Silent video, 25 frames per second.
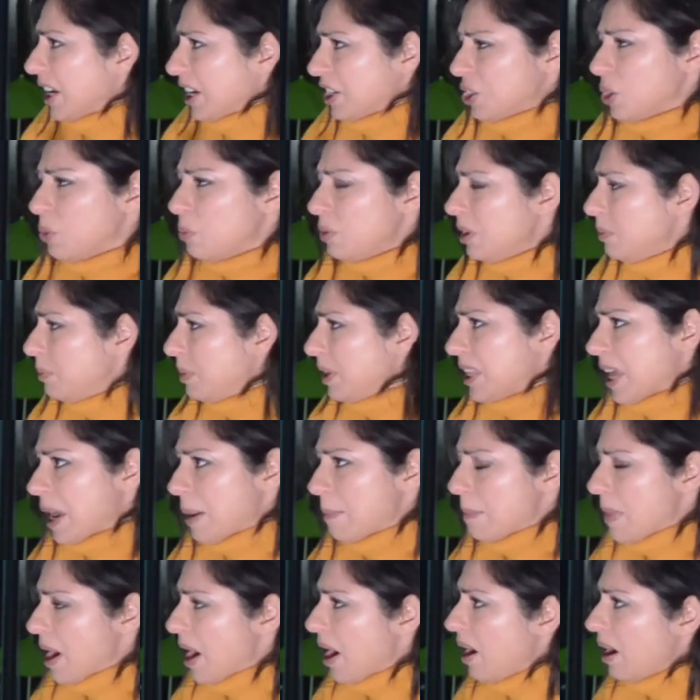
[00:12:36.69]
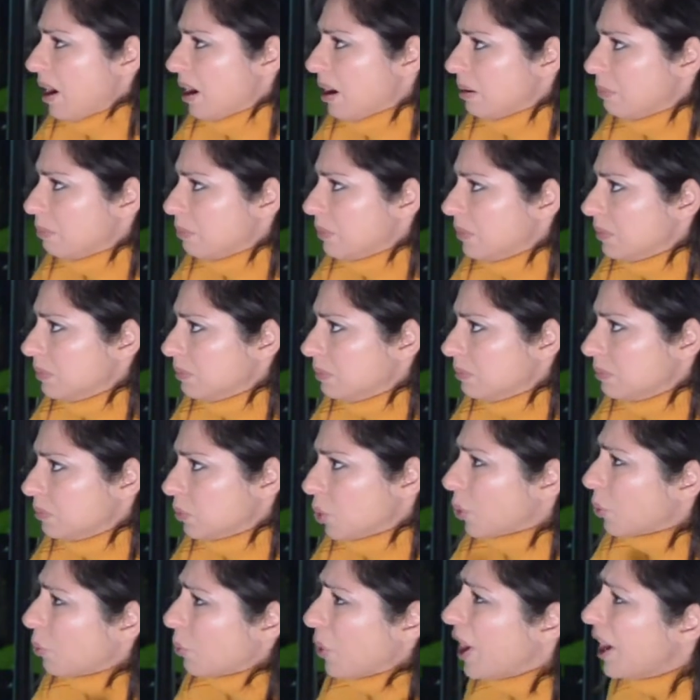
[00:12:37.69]
I don't want to be that mom
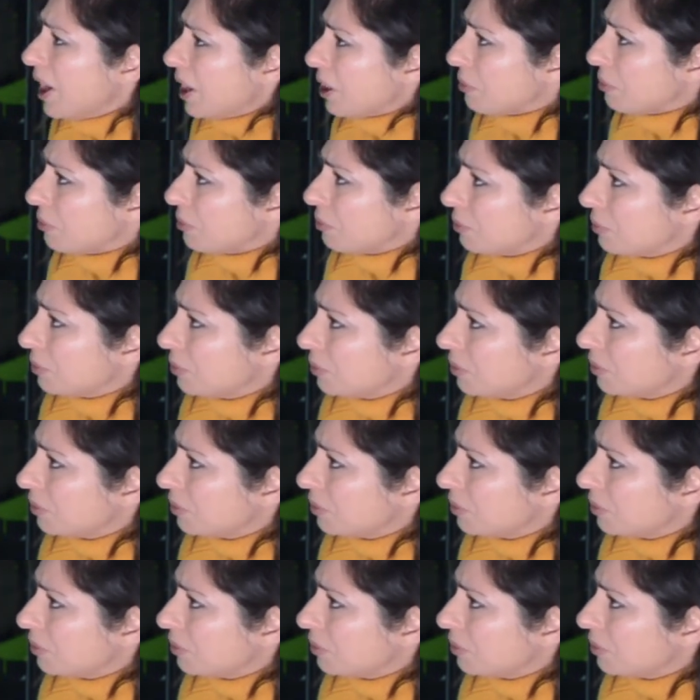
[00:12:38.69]
or wife.